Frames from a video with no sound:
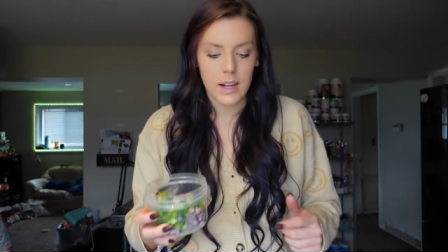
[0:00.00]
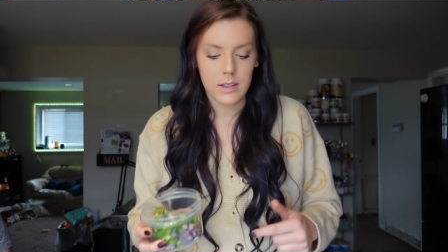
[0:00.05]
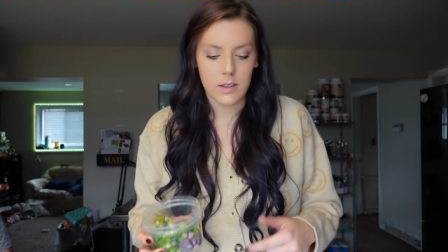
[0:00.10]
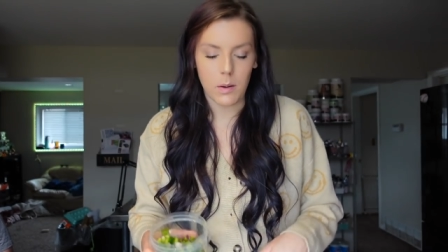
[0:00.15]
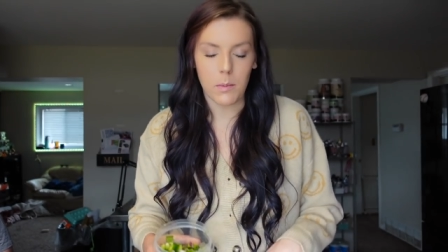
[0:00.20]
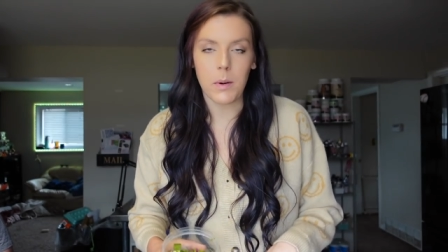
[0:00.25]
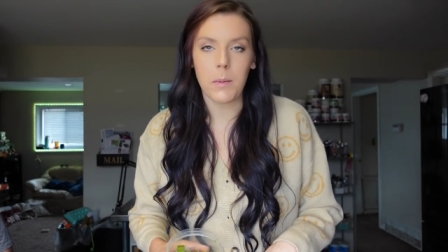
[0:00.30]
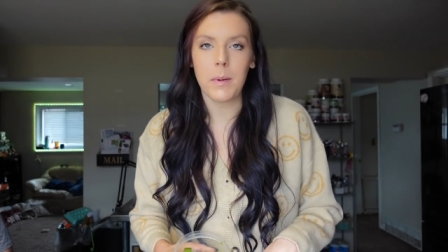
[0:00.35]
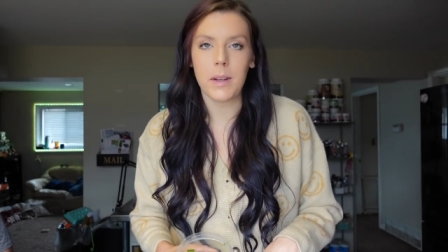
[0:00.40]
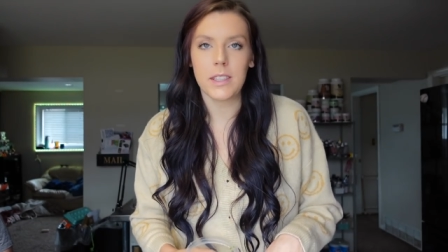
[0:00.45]

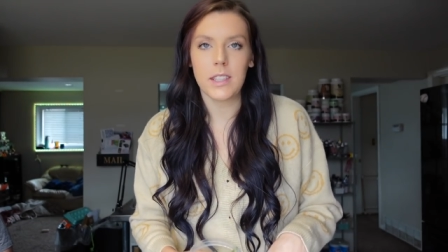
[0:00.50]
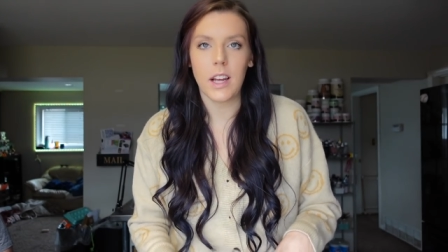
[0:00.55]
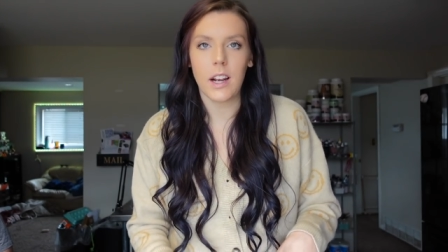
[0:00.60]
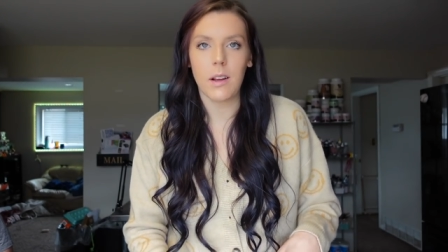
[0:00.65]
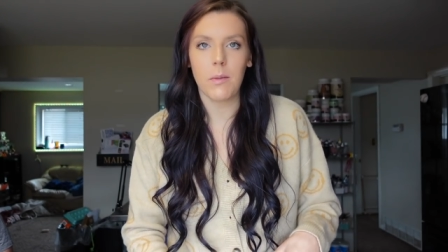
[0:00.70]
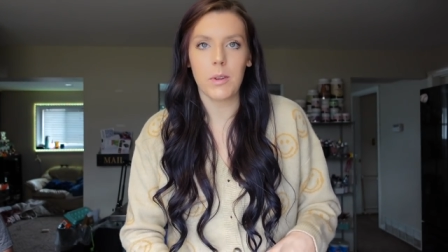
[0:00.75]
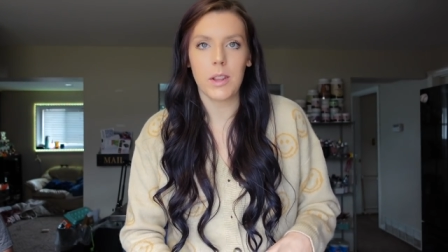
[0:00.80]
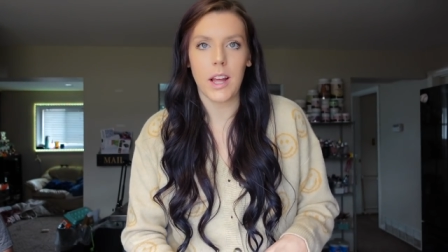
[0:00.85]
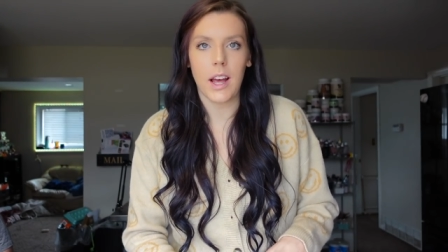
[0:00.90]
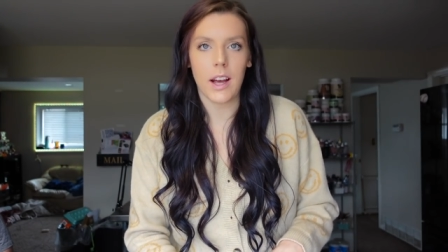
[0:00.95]
so I'm gonna mix that
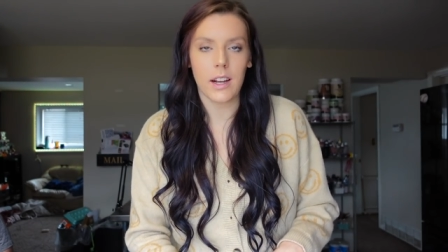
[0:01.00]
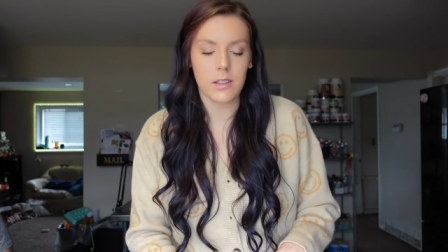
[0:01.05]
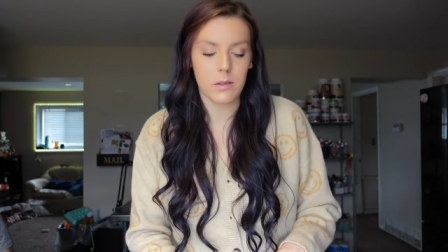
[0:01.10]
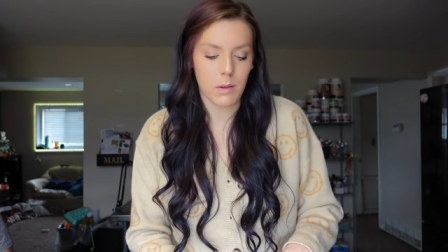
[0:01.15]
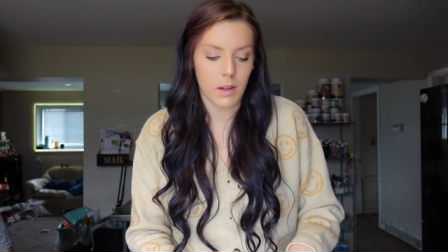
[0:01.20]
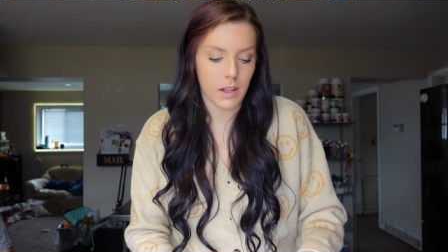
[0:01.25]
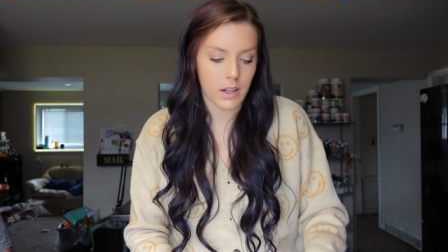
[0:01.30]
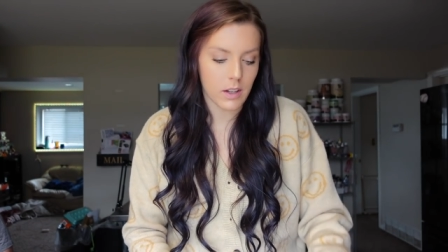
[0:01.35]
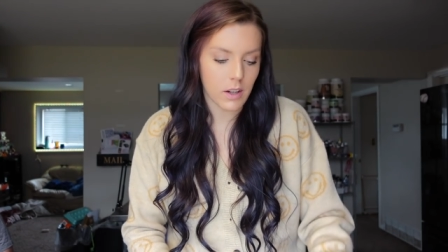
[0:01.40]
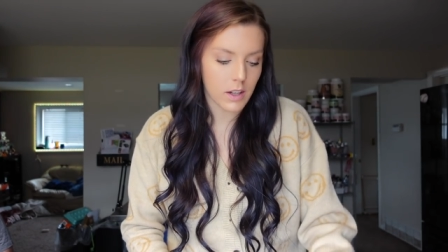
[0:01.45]
in with the eggs
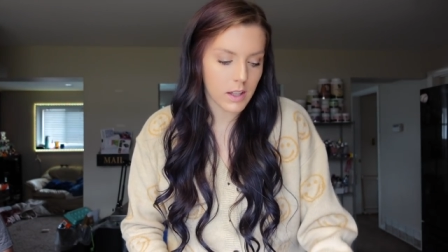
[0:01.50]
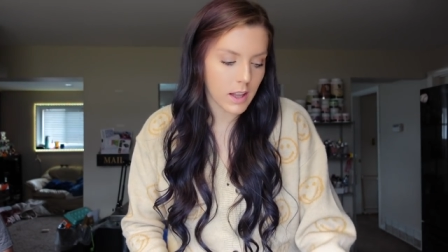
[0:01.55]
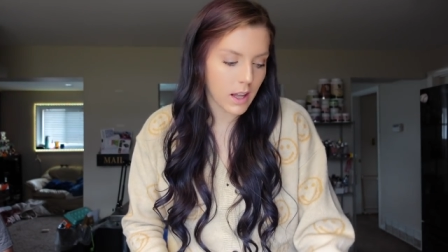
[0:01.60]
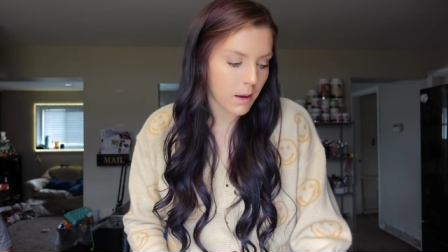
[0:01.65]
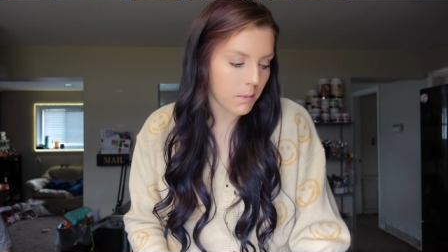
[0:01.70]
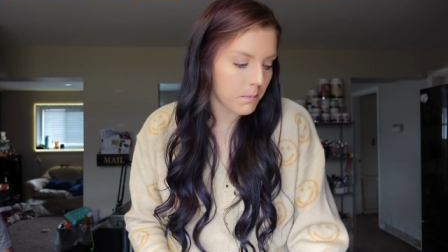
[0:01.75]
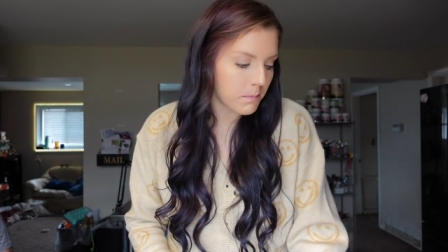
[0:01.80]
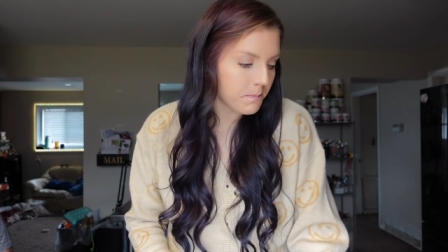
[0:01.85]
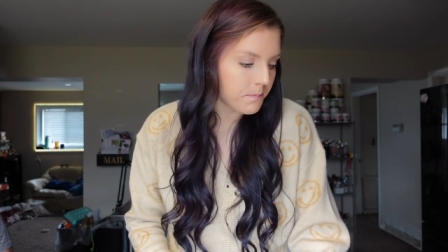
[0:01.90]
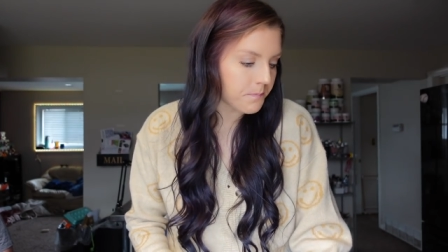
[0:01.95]
while I cook
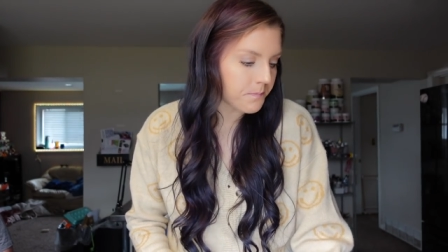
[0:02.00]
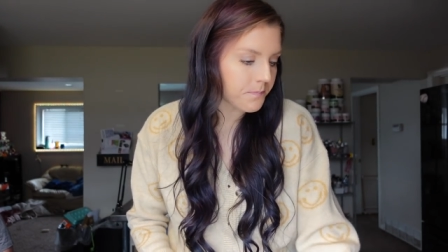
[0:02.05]
them.